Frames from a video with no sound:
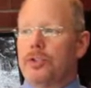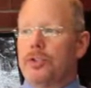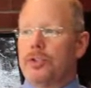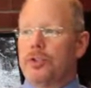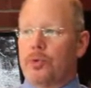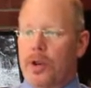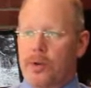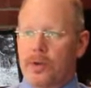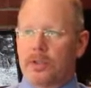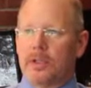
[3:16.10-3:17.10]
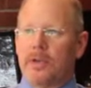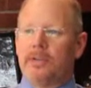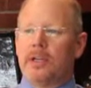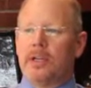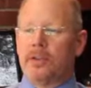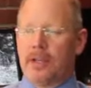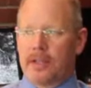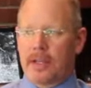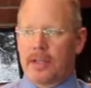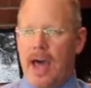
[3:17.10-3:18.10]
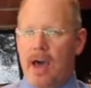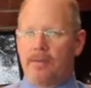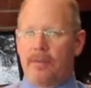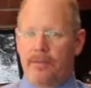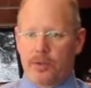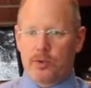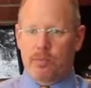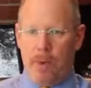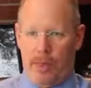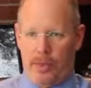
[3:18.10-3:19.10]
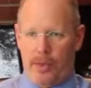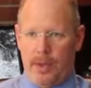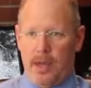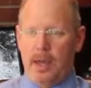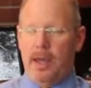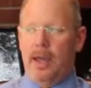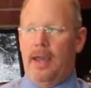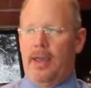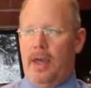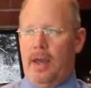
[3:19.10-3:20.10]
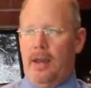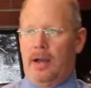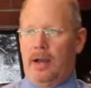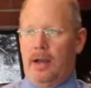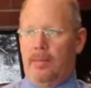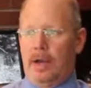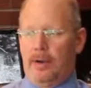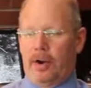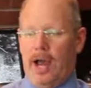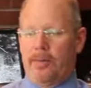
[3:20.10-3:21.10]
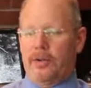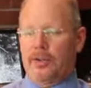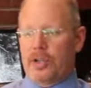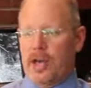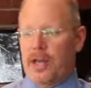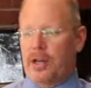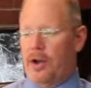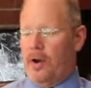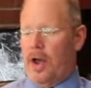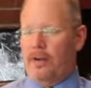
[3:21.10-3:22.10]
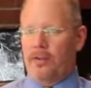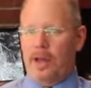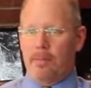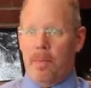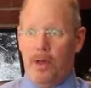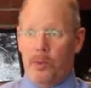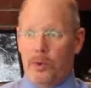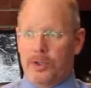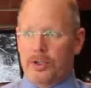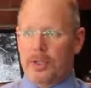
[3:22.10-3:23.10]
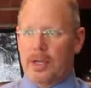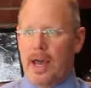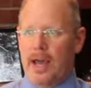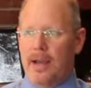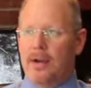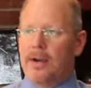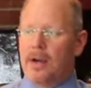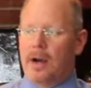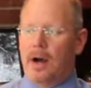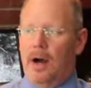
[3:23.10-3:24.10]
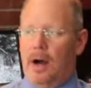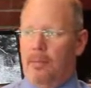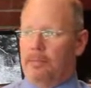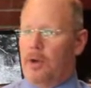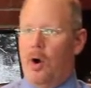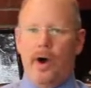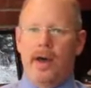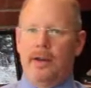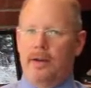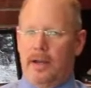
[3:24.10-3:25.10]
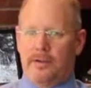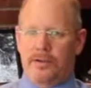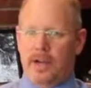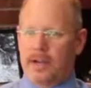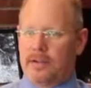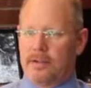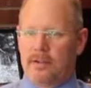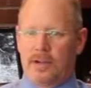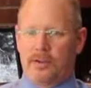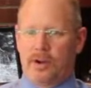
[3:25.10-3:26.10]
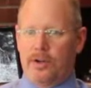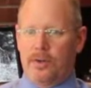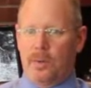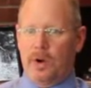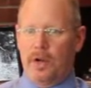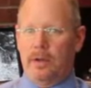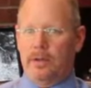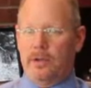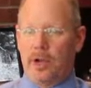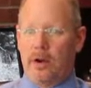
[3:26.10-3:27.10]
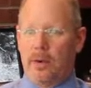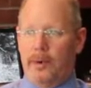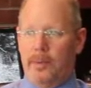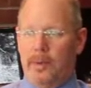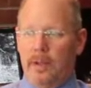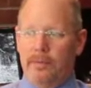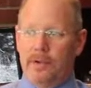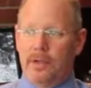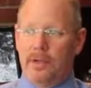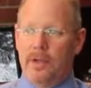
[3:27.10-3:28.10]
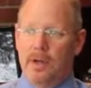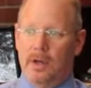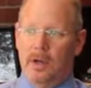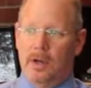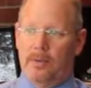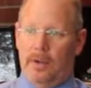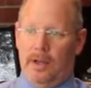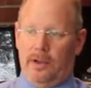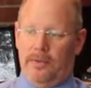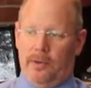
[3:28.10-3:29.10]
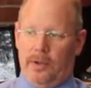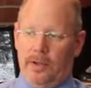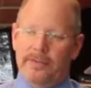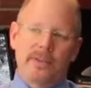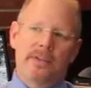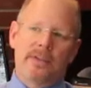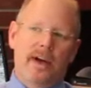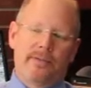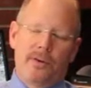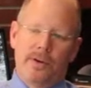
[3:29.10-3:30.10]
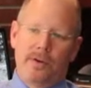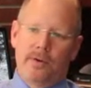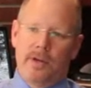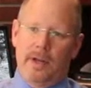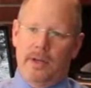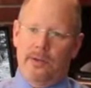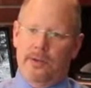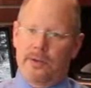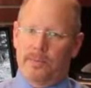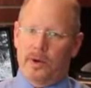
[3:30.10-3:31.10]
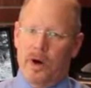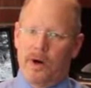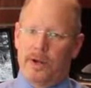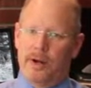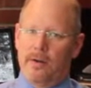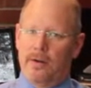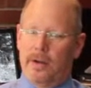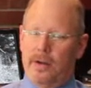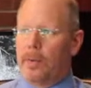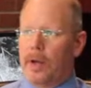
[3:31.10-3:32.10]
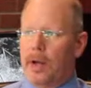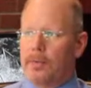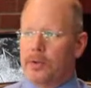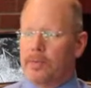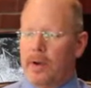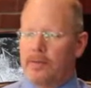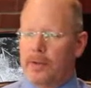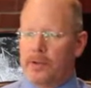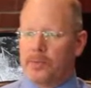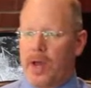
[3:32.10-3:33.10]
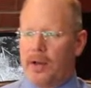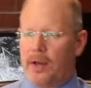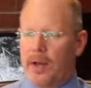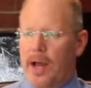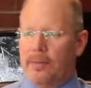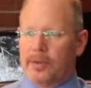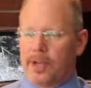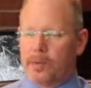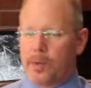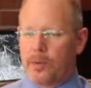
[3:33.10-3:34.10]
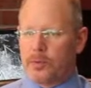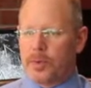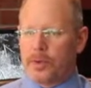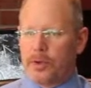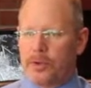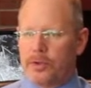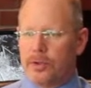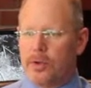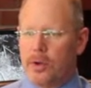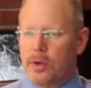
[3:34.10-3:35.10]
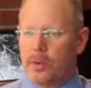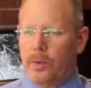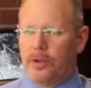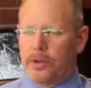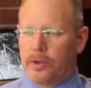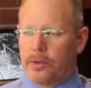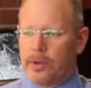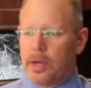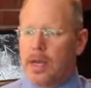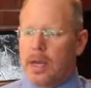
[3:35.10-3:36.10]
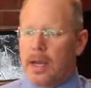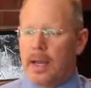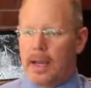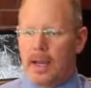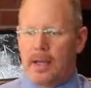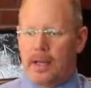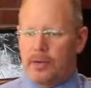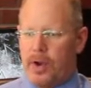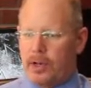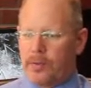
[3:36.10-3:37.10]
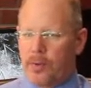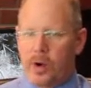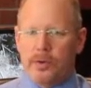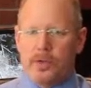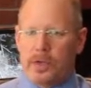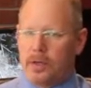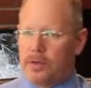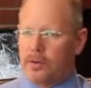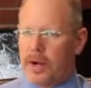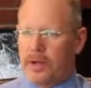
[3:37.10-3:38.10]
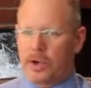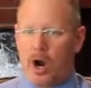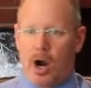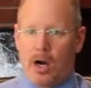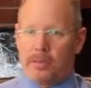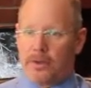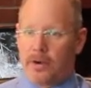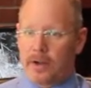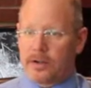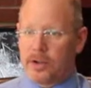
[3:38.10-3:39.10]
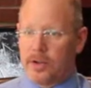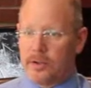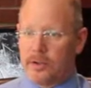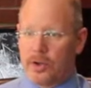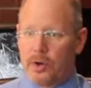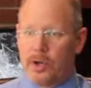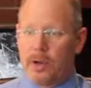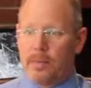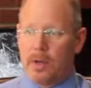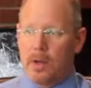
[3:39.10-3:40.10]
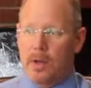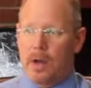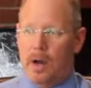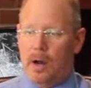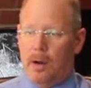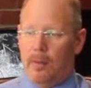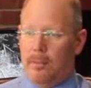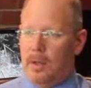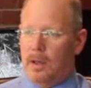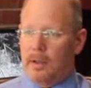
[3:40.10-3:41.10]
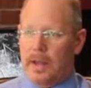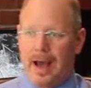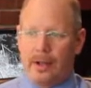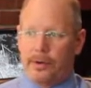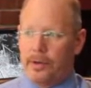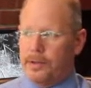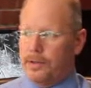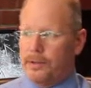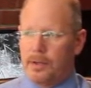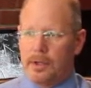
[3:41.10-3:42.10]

strenuous lifting and things like that for the first month. And then Dr. Ibis said, after that month, which is today, go ahead and exercise as hard as you want. And so I'm going to be lifting. I look forward to lifting this afternoon and doing some cardio. But I'm using myfitnesspal.com because that's what most people are using with this surgery. And it tracks protein, it tracks carbs, it tracks sodium, calories,